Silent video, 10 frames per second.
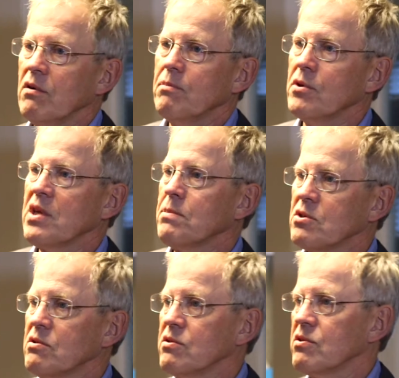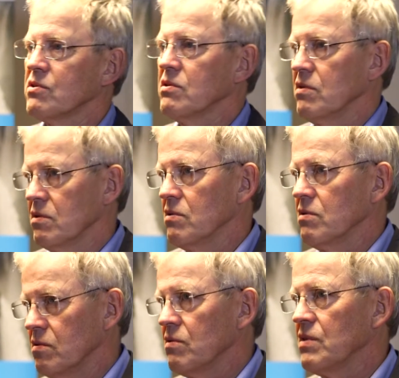perceptions,
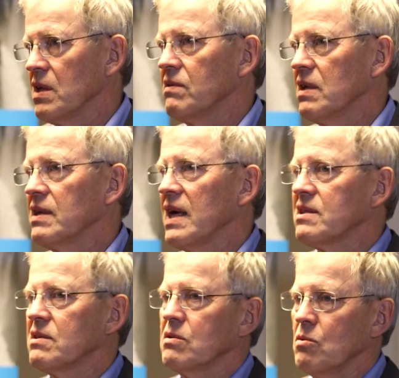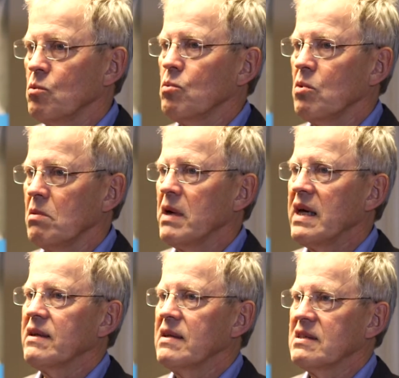then that will
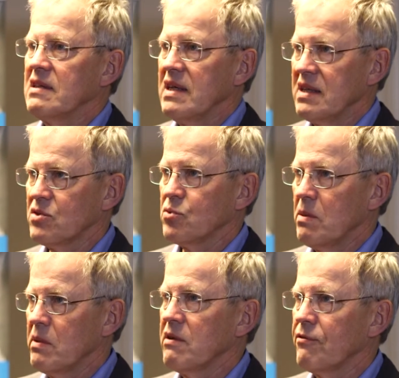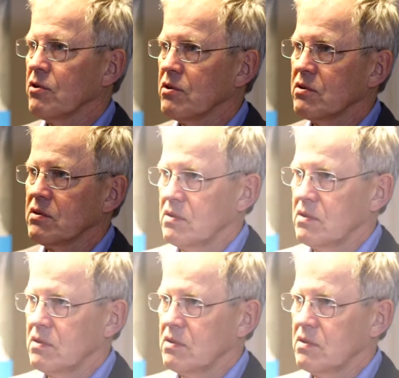make this extremely difficult.